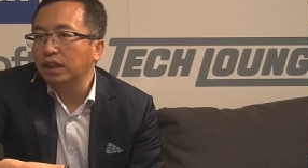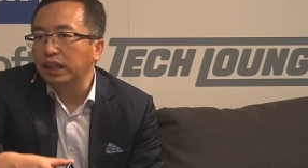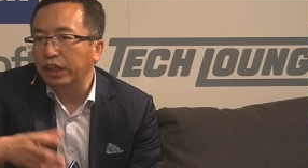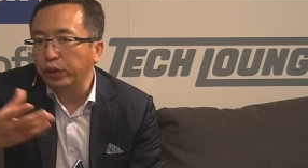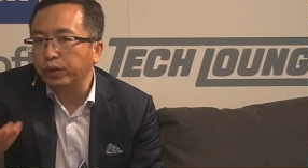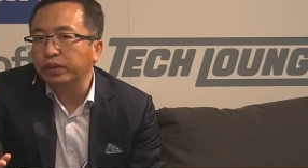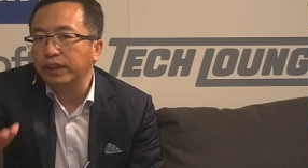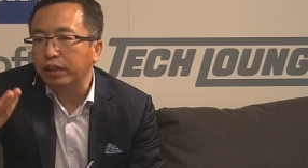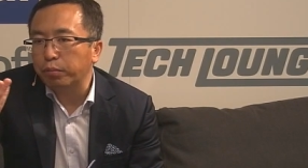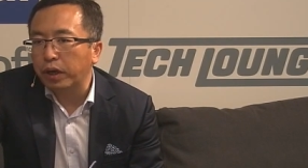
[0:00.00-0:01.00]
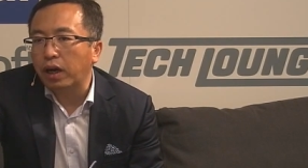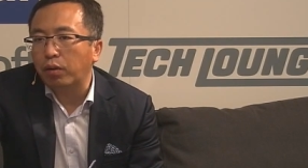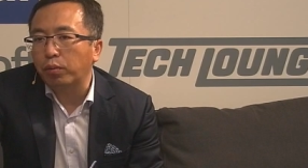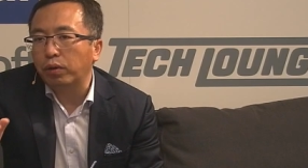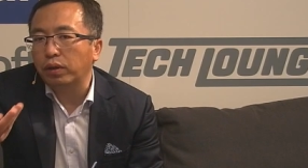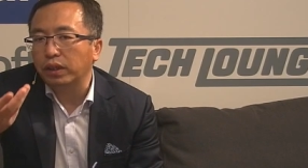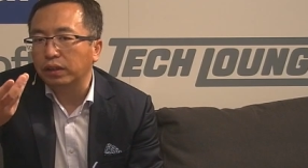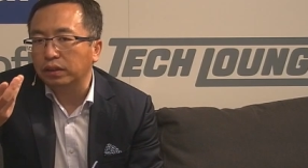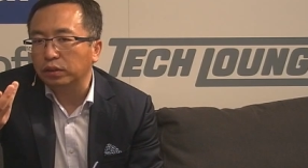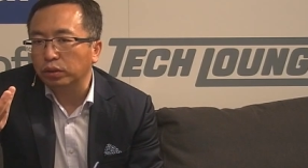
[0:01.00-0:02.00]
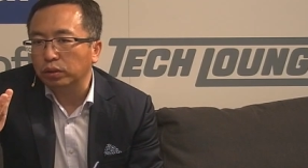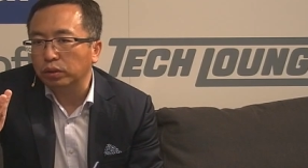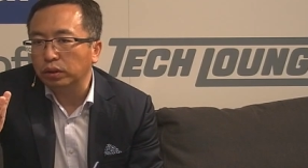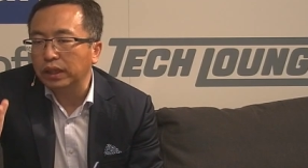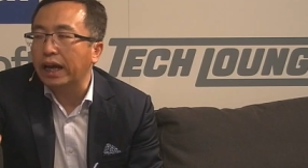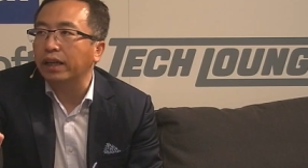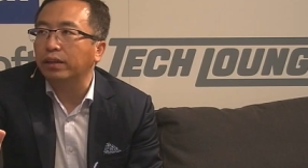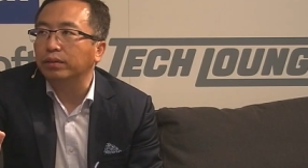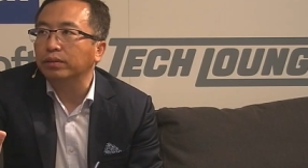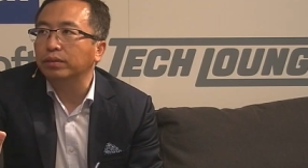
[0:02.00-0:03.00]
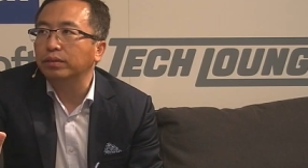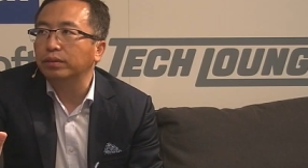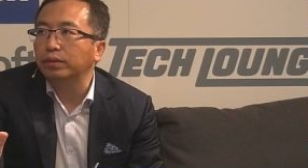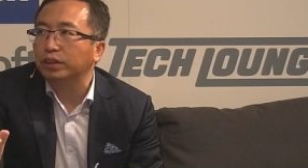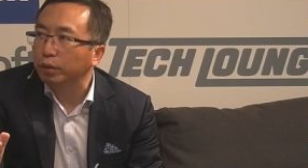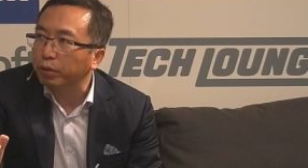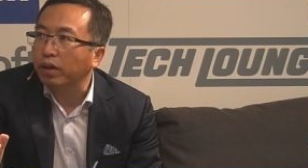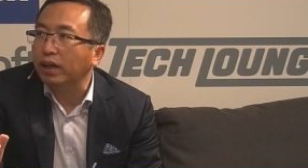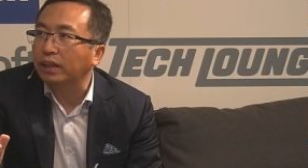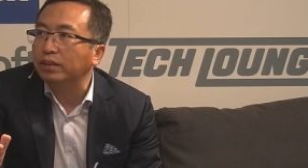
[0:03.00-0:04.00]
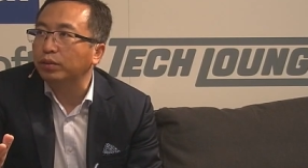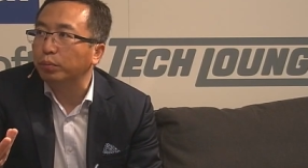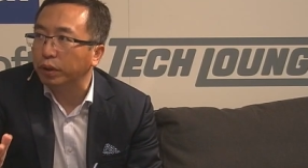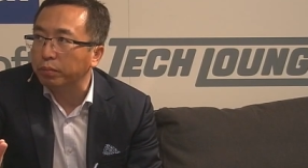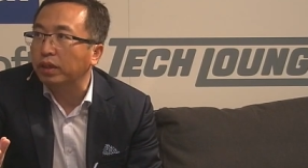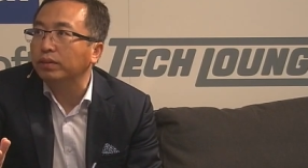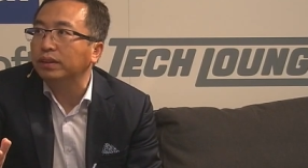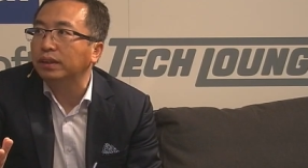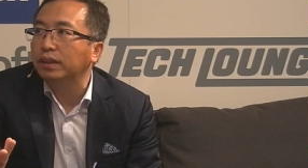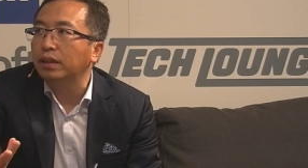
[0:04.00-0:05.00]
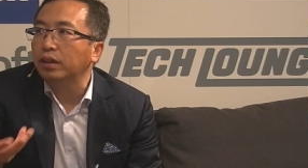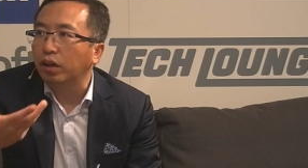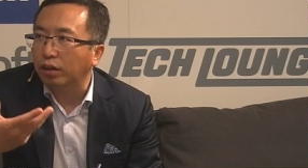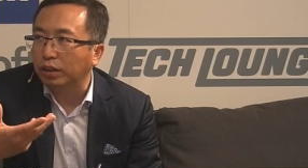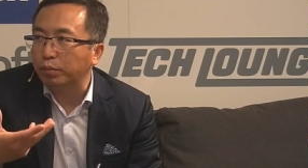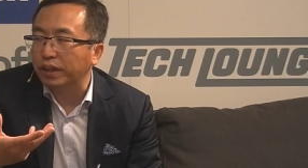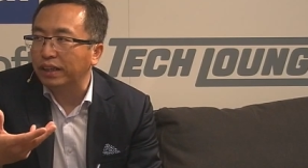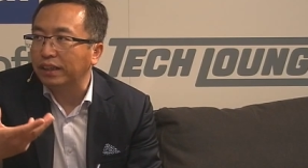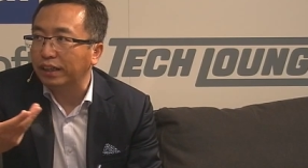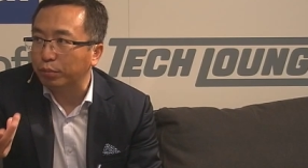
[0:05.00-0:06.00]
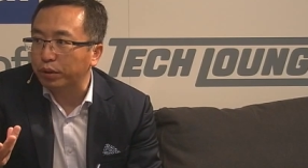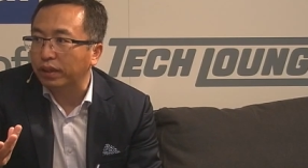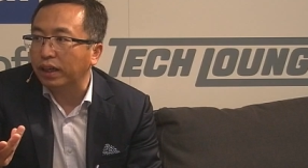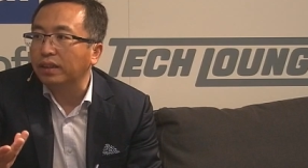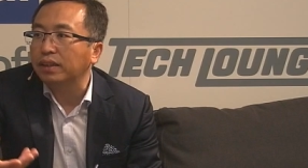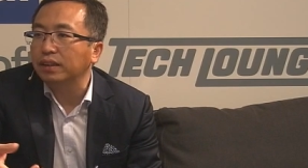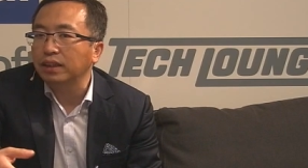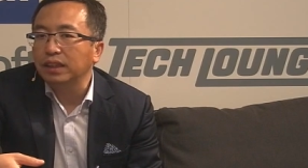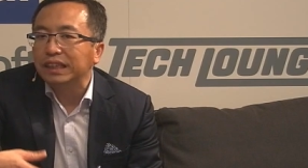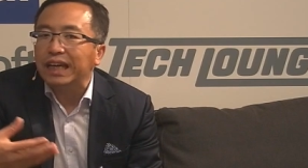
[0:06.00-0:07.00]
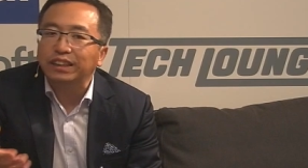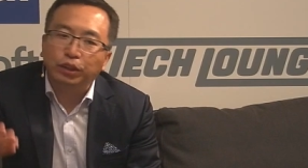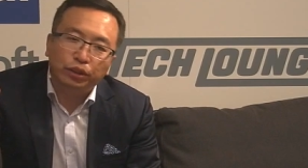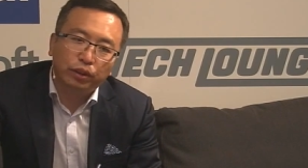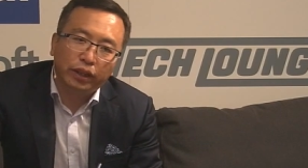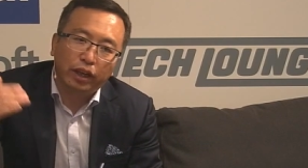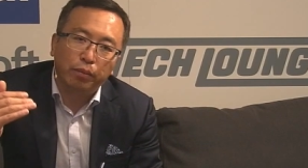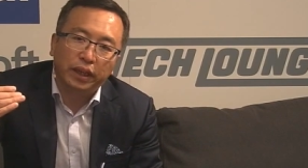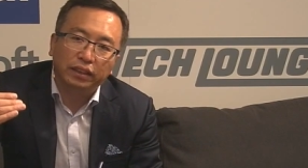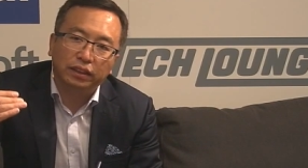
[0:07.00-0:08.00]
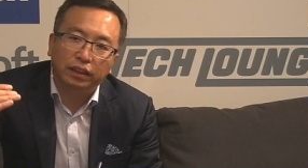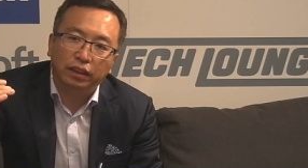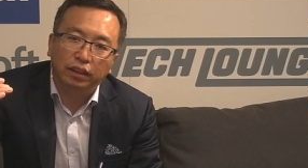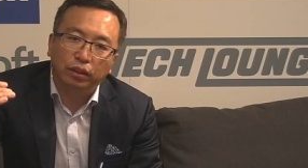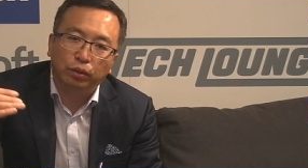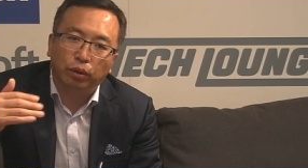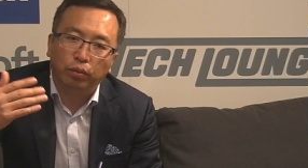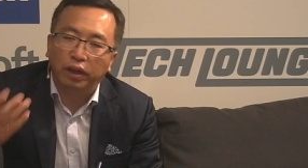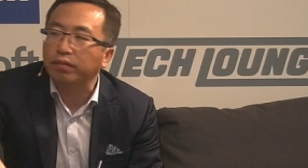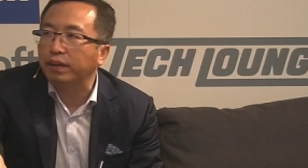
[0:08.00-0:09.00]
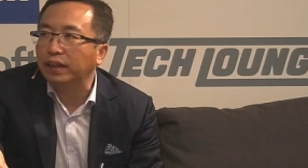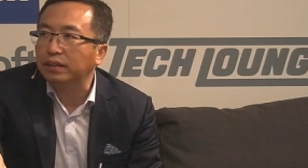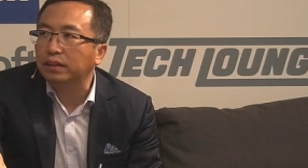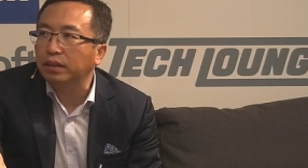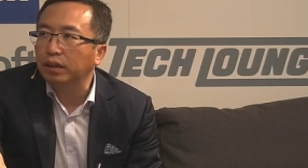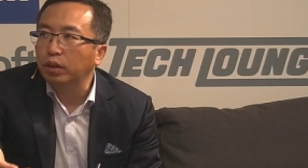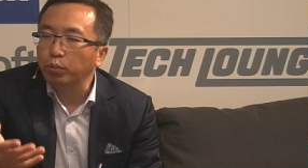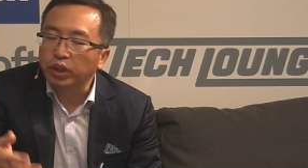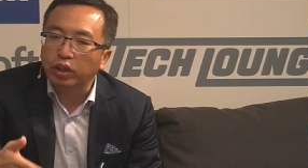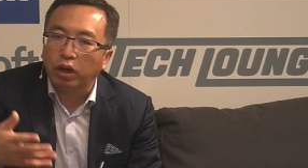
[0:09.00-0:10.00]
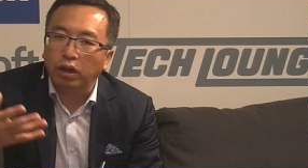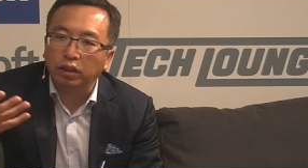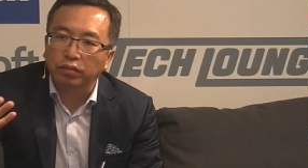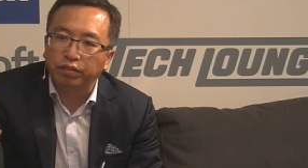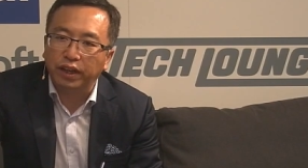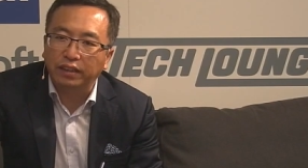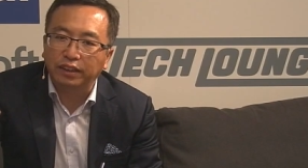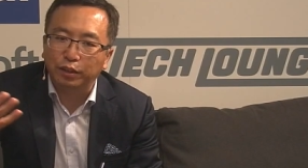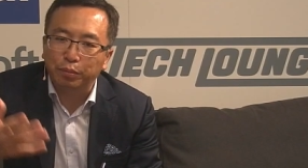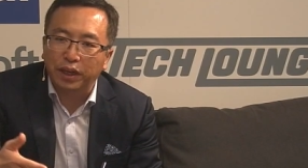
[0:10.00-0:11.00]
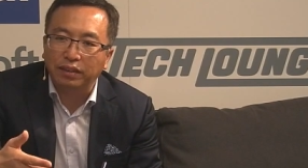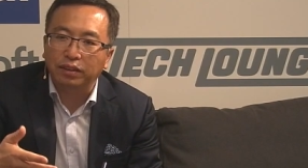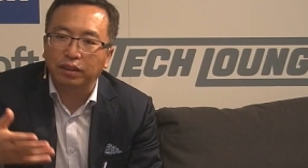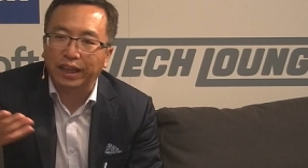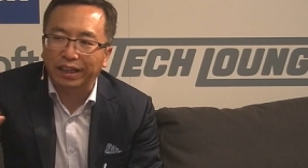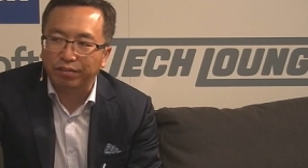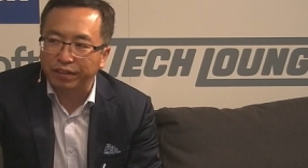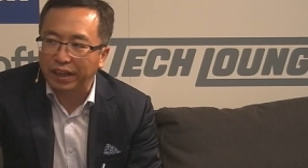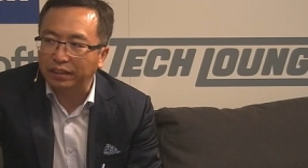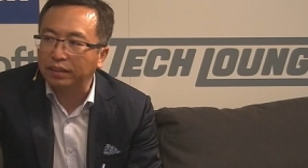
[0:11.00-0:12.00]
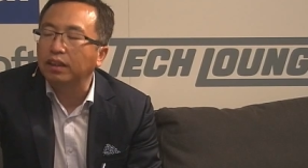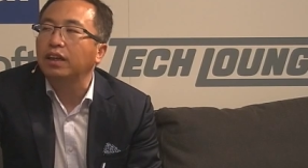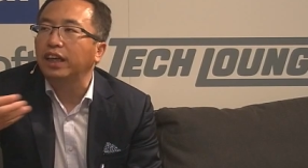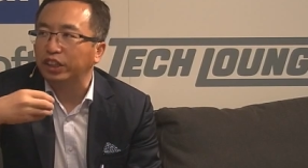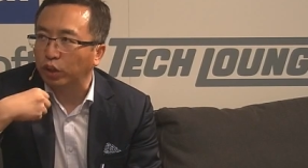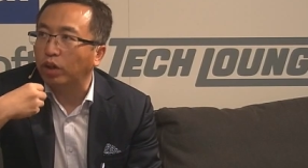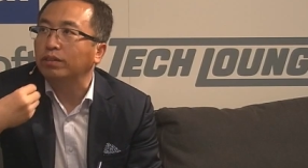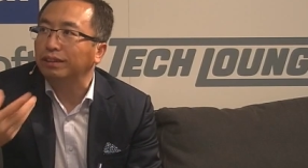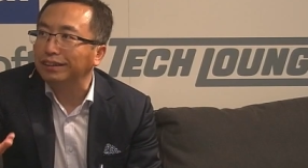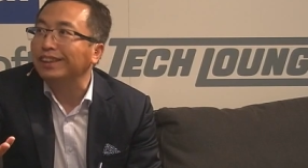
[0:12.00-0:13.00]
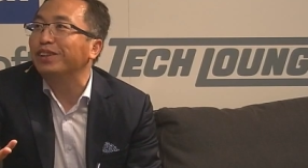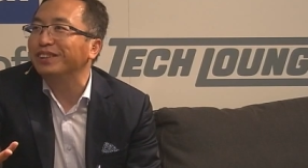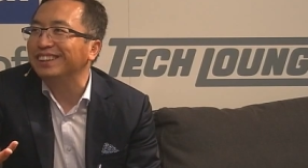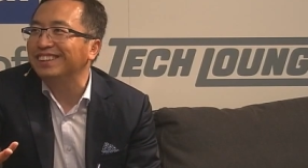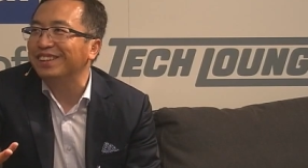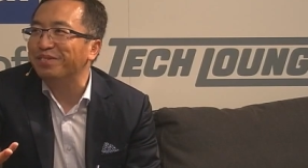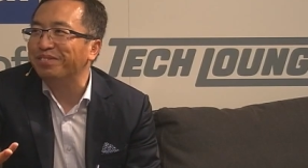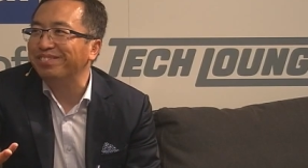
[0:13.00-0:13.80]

They use their power, their channel to support us to promote honor brand and product. That also help us uh, grow very fast we call the friends and partner and fans is honored ecosystem.